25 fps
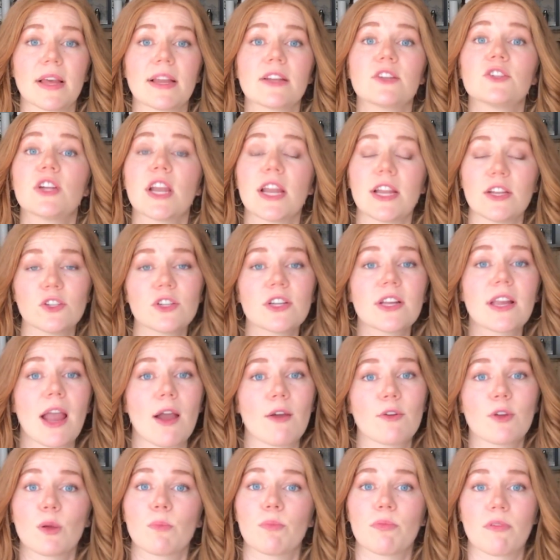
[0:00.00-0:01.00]
like changing
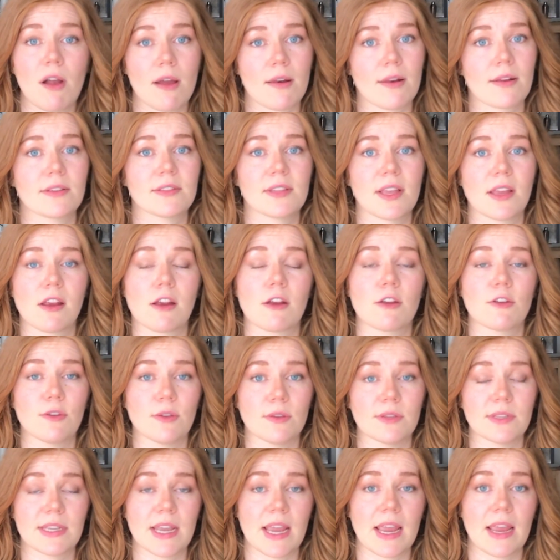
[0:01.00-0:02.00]
out your products that you're
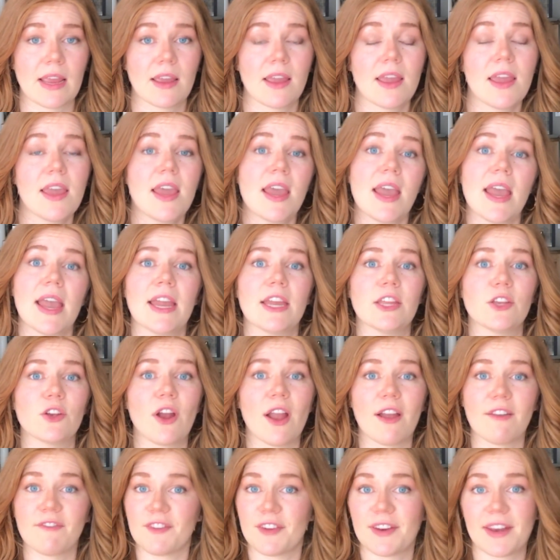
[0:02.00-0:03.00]
using in
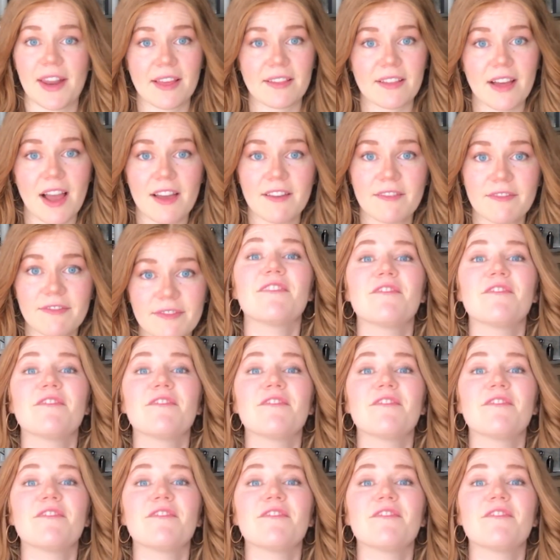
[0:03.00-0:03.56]
your everyday life.